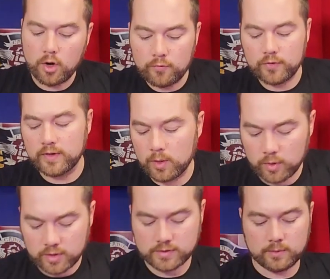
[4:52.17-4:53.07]
Hopefully they
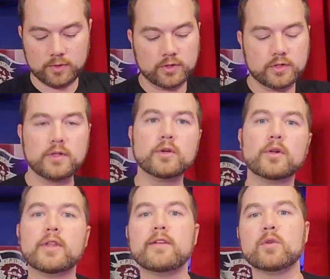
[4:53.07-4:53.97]
work similar to the
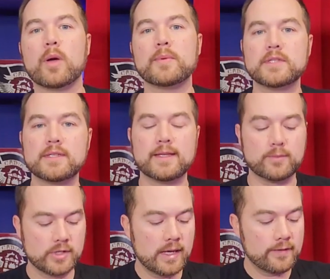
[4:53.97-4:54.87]
old heavy weapons
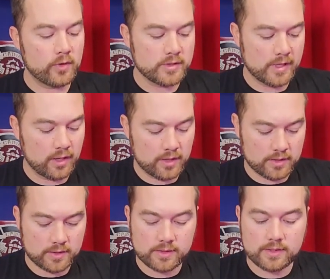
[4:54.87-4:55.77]
teams. I've always had a lot
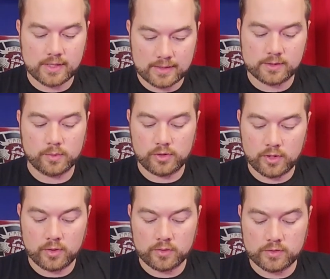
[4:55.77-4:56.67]
of success with
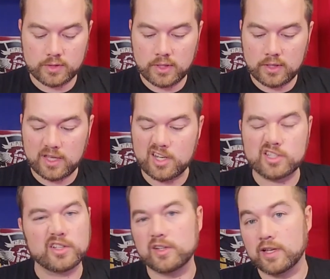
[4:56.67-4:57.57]
those. They
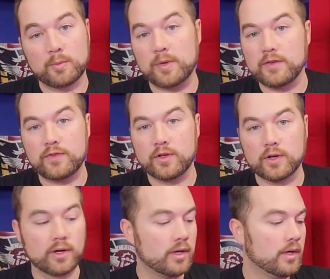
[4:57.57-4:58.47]
just look like a
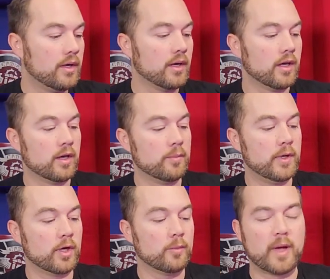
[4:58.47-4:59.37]
beefier, uh,
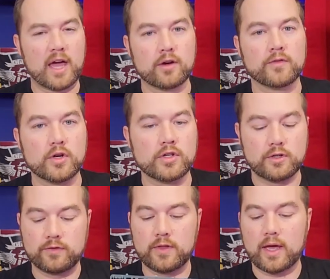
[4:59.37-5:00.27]
bigger, badder
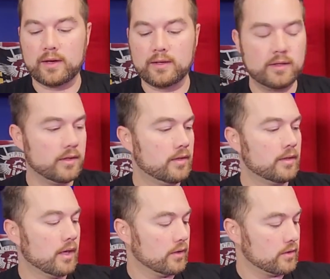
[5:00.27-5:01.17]
version of that.
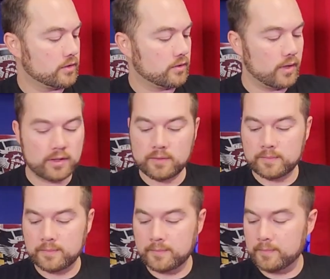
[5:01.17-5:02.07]
Yeah, it looks great.
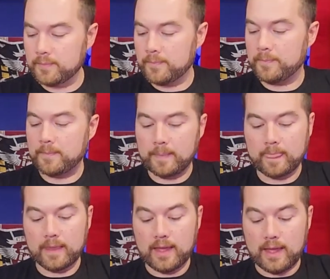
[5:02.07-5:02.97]

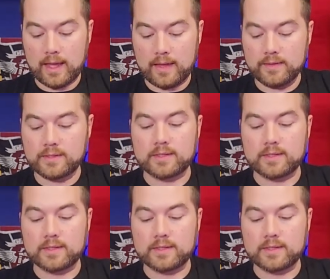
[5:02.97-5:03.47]
And the